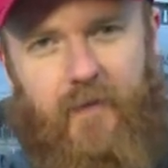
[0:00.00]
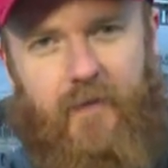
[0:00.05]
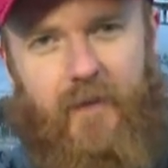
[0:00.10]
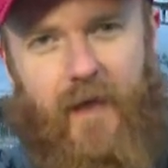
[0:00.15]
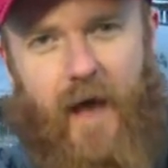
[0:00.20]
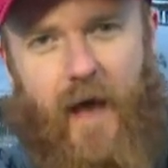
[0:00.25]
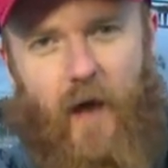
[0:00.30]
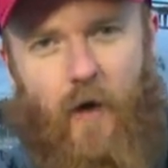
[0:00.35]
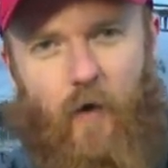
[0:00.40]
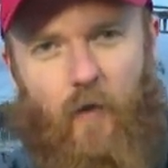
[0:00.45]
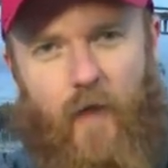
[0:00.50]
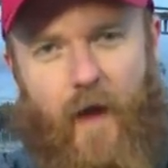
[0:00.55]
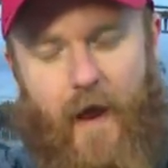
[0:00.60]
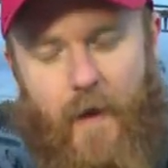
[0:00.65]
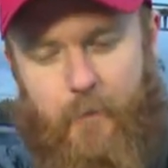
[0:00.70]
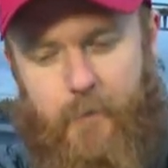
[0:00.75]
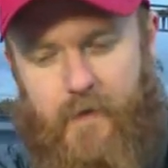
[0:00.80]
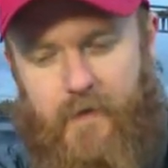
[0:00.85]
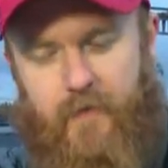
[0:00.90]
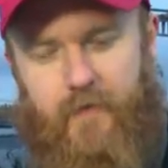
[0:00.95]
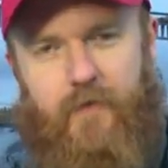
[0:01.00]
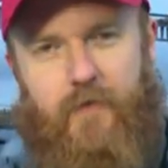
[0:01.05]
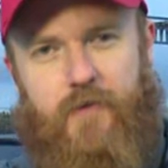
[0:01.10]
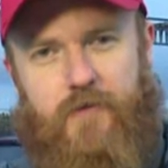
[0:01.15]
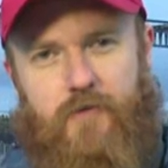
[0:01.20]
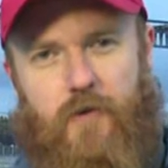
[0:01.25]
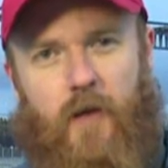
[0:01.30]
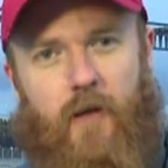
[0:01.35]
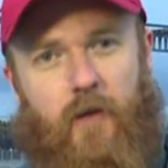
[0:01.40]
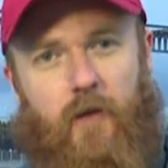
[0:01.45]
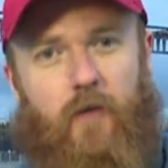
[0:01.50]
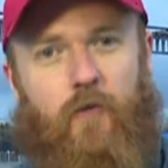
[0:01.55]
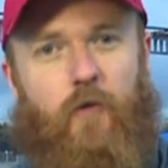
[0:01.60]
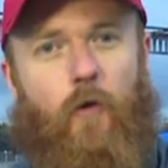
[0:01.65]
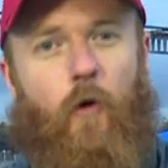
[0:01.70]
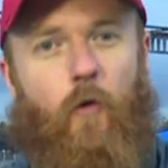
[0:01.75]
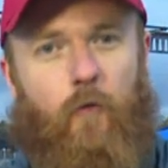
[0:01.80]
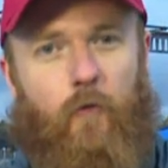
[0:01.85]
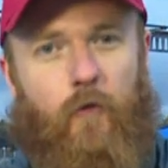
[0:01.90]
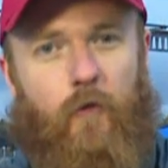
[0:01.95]
now that means the strike is
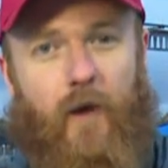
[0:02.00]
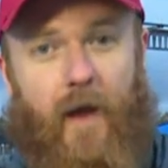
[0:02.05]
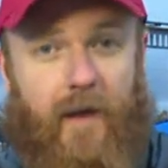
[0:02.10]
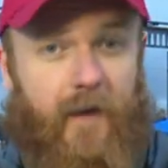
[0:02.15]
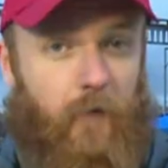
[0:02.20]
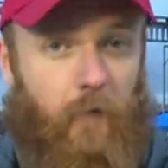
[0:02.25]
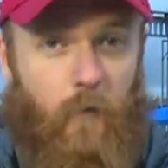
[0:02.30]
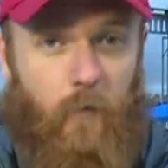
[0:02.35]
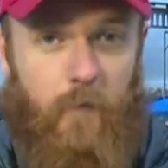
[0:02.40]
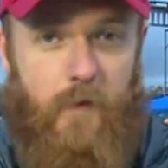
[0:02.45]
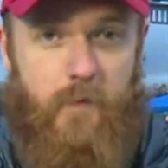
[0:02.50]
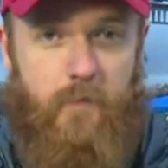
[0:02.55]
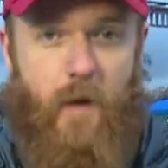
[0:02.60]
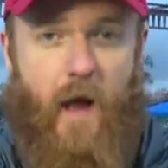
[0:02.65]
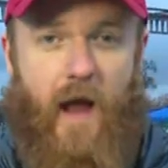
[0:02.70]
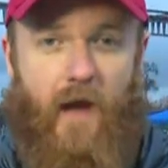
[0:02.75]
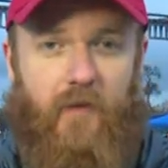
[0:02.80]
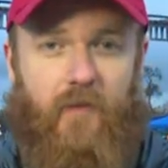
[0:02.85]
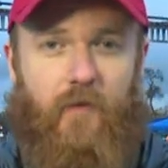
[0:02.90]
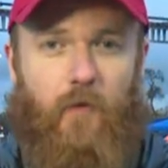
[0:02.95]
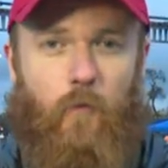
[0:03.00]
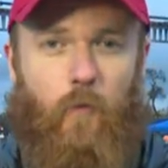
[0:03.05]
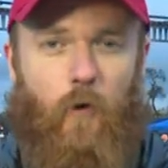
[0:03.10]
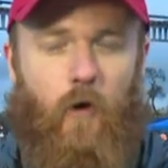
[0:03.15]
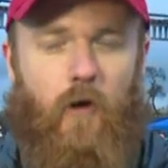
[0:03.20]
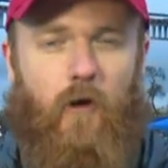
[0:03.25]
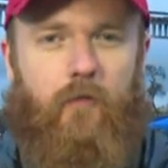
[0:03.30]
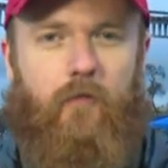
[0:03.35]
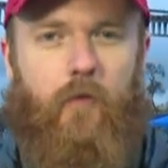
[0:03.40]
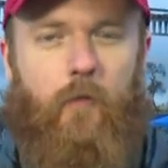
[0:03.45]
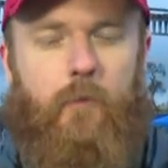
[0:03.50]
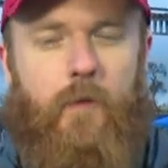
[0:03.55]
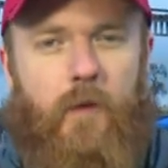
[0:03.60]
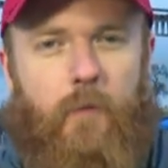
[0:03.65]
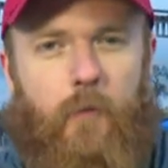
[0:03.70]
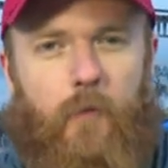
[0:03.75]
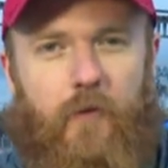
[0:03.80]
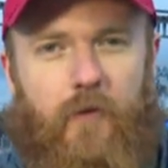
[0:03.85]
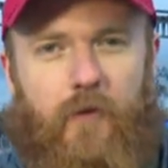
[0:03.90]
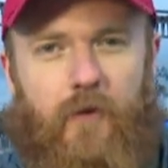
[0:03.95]
over and it will be back to work for
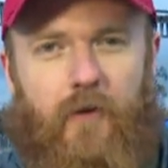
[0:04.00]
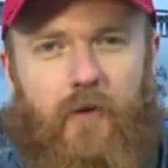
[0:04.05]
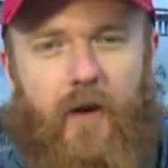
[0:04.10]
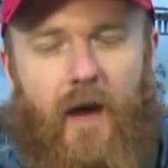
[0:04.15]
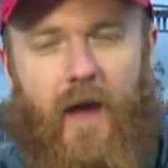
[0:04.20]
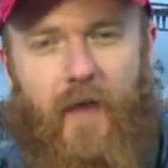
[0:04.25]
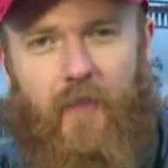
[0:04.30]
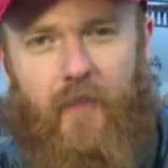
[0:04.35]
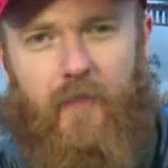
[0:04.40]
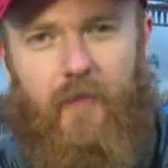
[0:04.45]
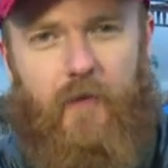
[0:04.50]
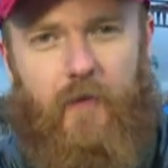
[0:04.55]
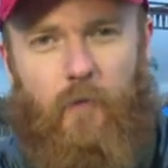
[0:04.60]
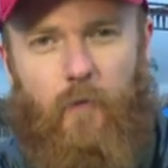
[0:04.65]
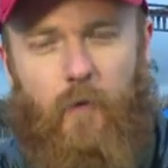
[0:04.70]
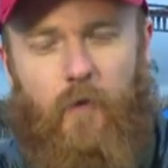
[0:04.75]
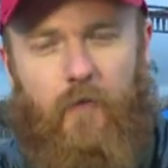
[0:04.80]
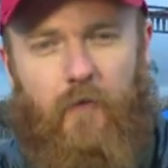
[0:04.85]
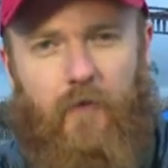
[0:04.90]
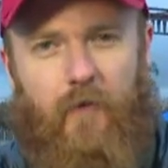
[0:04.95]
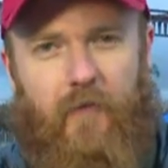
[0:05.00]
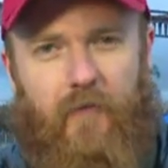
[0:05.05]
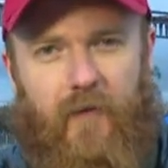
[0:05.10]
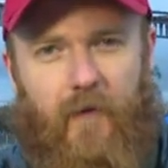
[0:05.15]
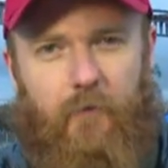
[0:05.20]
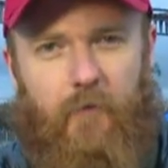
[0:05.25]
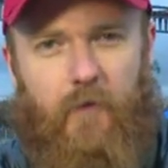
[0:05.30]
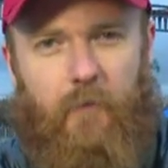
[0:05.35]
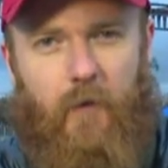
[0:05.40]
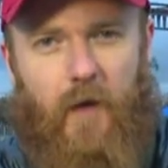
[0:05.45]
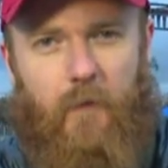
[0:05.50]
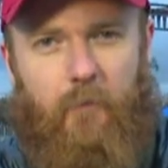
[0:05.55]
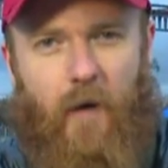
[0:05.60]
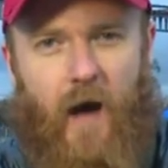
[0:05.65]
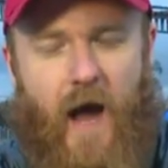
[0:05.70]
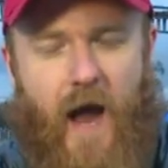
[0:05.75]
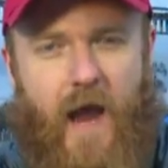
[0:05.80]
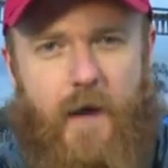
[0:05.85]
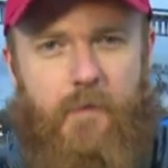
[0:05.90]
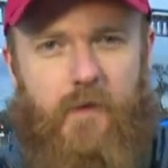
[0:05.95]
people here at the Windsor Assembly Plant
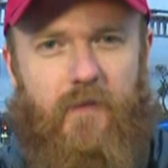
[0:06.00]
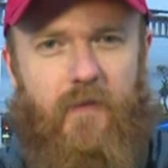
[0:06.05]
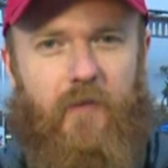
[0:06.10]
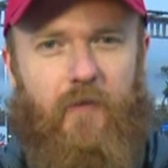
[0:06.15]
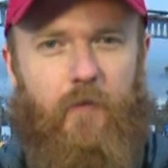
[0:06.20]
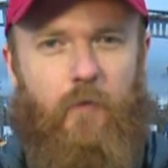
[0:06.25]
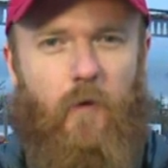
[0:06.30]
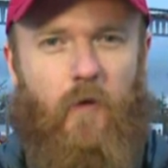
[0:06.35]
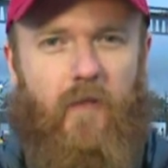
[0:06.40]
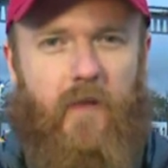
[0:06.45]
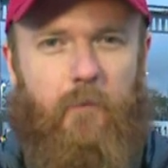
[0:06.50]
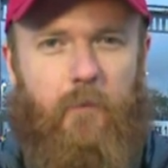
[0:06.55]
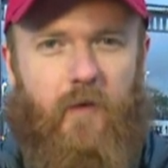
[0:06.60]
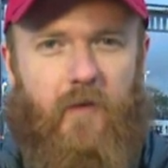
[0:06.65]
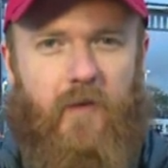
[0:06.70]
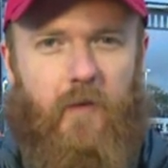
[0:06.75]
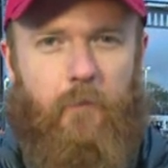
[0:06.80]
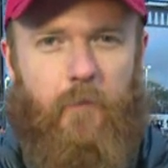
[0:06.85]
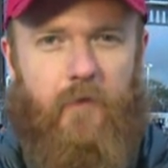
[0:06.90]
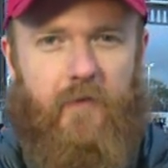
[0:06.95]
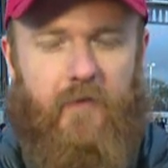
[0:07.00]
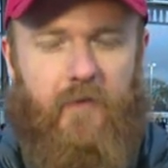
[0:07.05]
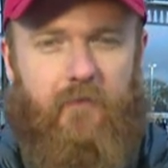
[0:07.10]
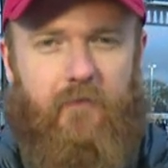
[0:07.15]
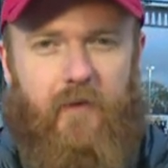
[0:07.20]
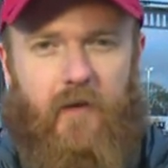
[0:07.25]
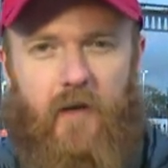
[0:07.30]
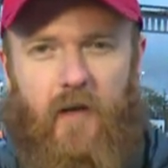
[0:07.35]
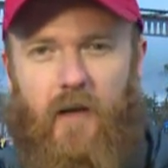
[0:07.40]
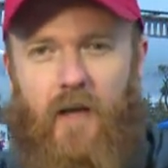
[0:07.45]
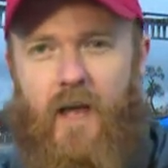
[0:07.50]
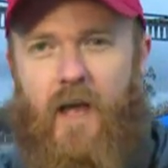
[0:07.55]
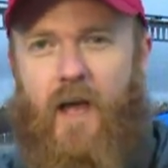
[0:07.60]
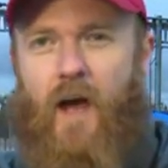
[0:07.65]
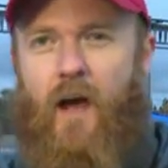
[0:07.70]
behind me. This is where they build the Pacifica.